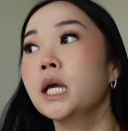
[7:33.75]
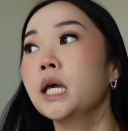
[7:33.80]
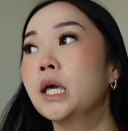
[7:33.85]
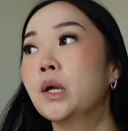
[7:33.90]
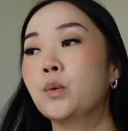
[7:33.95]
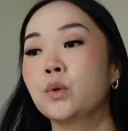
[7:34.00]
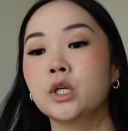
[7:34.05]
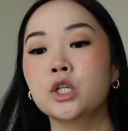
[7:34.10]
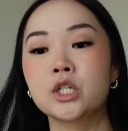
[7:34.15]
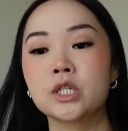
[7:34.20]
it
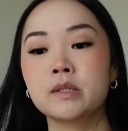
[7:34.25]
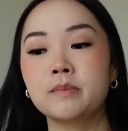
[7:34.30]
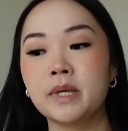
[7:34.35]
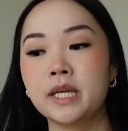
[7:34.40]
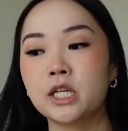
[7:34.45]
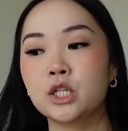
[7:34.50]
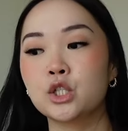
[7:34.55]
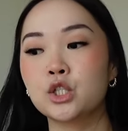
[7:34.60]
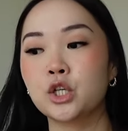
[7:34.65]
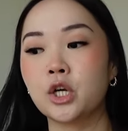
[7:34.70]
really just
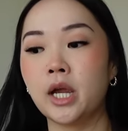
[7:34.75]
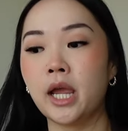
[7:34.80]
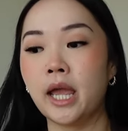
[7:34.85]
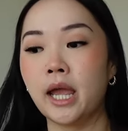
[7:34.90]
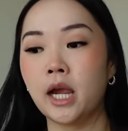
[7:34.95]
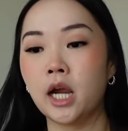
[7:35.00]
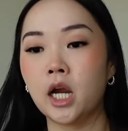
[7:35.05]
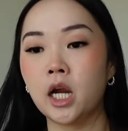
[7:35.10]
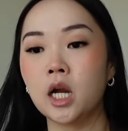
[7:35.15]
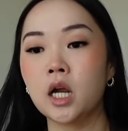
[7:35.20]
makes your
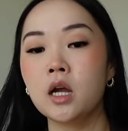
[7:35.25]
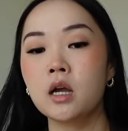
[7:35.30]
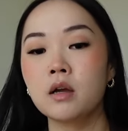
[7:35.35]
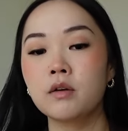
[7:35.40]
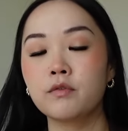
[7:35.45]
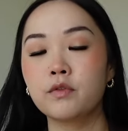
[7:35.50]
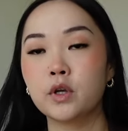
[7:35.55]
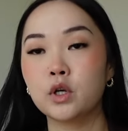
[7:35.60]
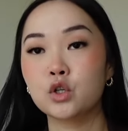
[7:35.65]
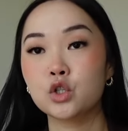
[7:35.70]
hair
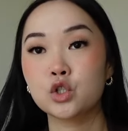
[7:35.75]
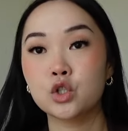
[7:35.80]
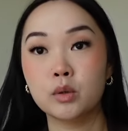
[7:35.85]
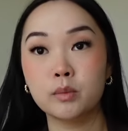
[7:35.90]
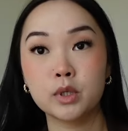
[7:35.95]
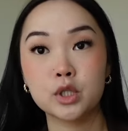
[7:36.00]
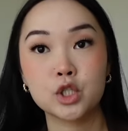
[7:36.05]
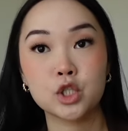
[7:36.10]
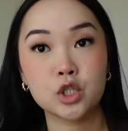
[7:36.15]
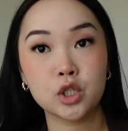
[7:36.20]
feel so
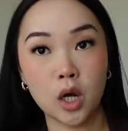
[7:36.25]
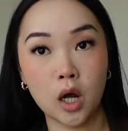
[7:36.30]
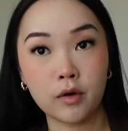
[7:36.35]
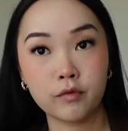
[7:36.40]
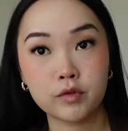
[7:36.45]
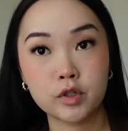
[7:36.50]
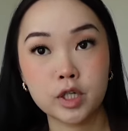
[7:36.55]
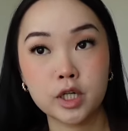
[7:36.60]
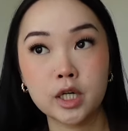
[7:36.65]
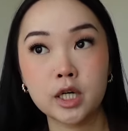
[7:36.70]
much
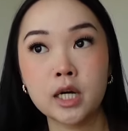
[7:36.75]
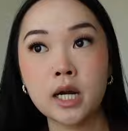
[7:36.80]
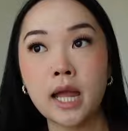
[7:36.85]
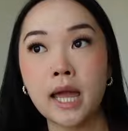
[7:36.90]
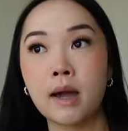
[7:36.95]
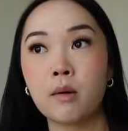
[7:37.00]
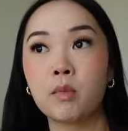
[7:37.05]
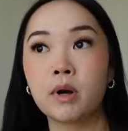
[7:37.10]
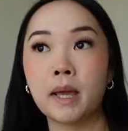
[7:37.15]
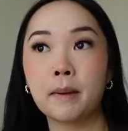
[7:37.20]
softer,
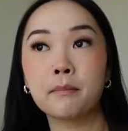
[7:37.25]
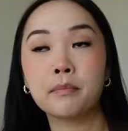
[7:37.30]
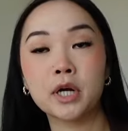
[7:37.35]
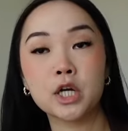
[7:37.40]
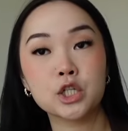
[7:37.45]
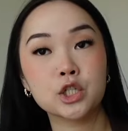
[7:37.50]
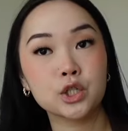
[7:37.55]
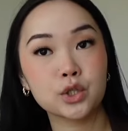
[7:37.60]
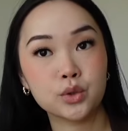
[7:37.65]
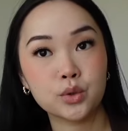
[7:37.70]
and when I
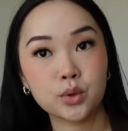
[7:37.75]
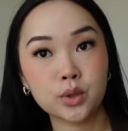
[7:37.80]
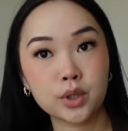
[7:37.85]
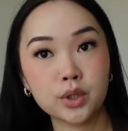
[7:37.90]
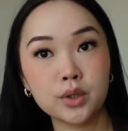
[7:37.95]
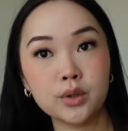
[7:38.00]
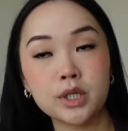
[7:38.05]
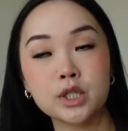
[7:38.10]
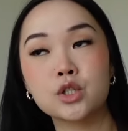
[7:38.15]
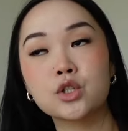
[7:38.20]
brush it
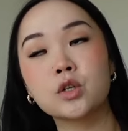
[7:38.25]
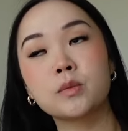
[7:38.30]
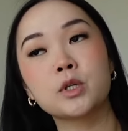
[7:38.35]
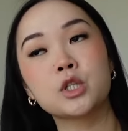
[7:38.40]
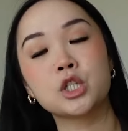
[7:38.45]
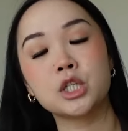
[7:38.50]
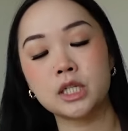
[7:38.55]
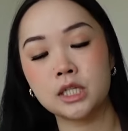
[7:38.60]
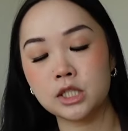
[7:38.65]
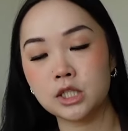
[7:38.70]
through, it's so
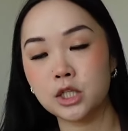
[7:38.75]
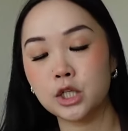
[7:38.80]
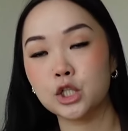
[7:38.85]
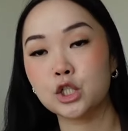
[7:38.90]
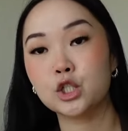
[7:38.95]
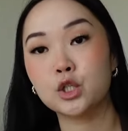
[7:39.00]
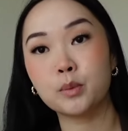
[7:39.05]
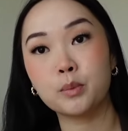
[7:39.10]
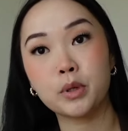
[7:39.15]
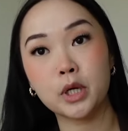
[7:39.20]
much easier
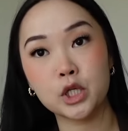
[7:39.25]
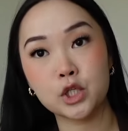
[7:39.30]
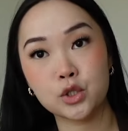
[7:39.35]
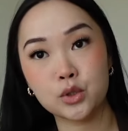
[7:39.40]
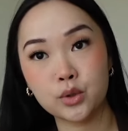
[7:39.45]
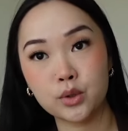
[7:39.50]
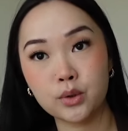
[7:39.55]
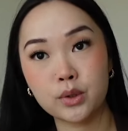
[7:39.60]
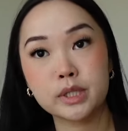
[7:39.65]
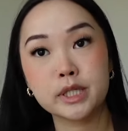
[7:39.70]
to brush
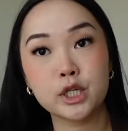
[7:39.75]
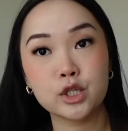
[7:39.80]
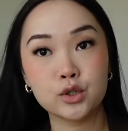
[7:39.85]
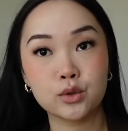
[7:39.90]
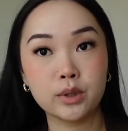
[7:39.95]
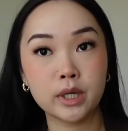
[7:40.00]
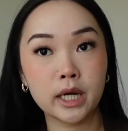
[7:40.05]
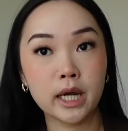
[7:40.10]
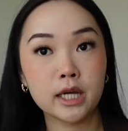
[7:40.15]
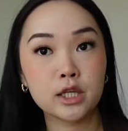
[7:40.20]
through because I do
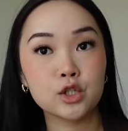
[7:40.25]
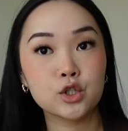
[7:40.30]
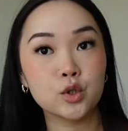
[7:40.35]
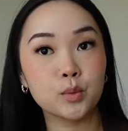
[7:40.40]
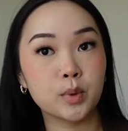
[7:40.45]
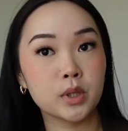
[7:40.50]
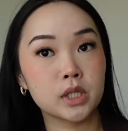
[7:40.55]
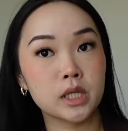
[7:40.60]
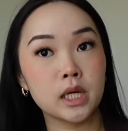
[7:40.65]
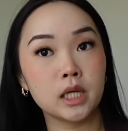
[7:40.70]
get
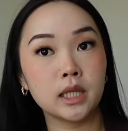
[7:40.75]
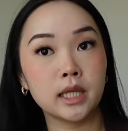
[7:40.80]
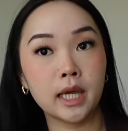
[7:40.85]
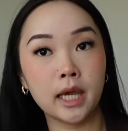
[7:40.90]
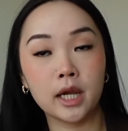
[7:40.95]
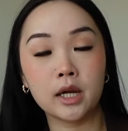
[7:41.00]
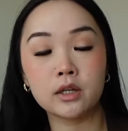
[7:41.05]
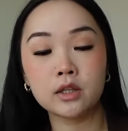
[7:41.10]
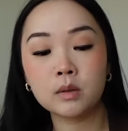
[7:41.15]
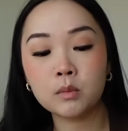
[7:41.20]
super tangly
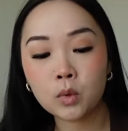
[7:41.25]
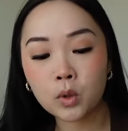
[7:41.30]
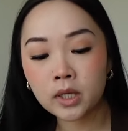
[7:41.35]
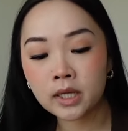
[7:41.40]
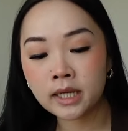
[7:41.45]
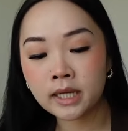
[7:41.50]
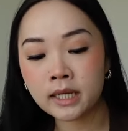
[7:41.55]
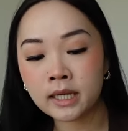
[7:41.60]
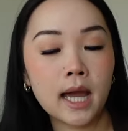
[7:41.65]
hair in the morning.